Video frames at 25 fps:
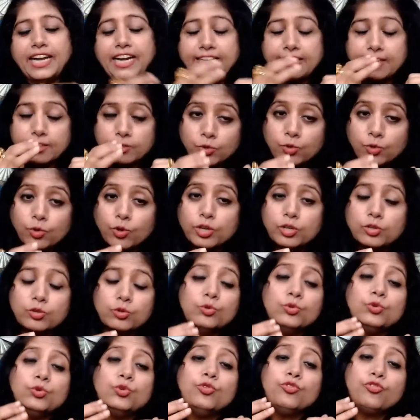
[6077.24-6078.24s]
It is
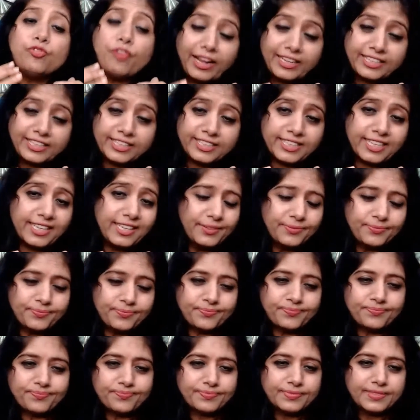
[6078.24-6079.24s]
good to do fasting,
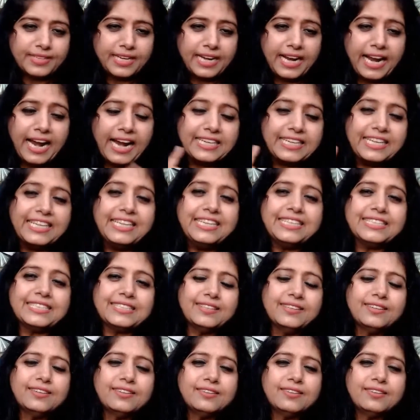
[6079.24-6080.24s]
at
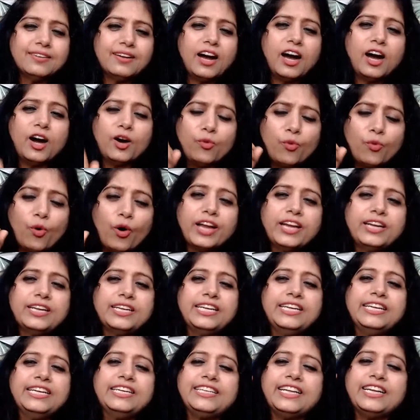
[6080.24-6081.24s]
least
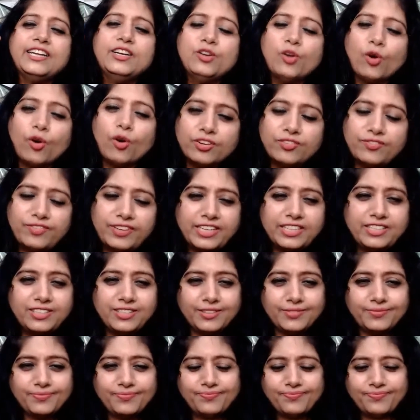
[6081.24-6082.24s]
avoid eating
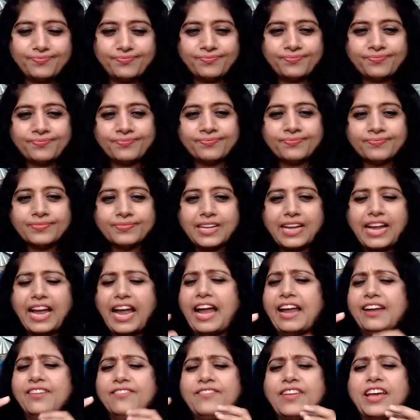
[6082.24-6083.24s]
non-veg
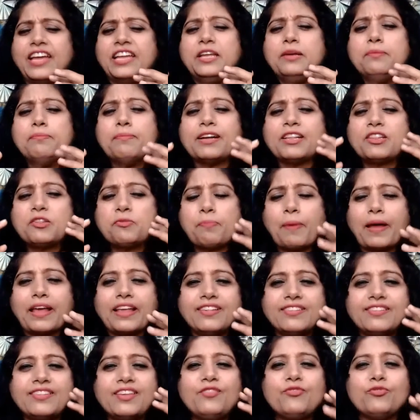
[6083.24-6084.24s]
and very much
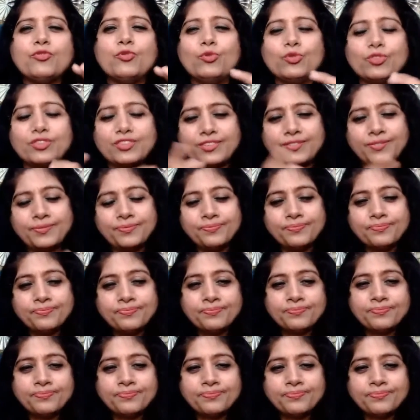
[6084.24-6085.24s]
spicy foods.
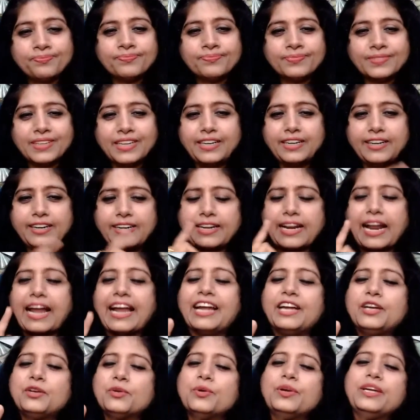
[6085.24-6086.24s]

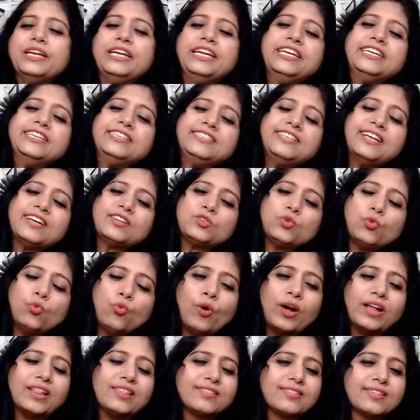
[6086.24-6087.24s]
Try to eat just
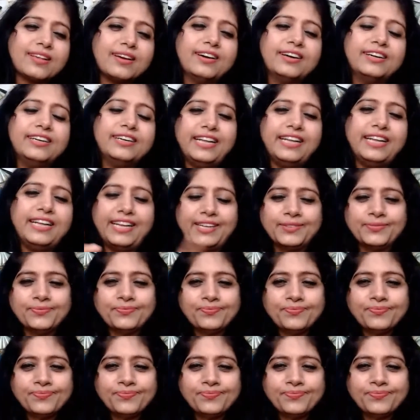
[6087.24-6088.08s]
once a day.